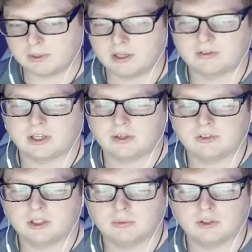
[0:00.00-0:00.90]
honest, I don't see
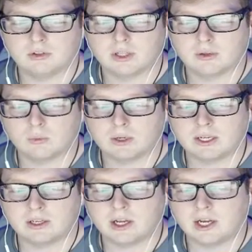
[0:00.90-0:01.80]
any reason like why
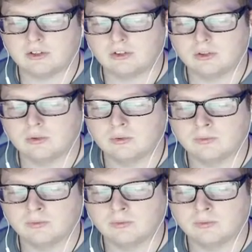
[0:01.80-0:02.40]
not to.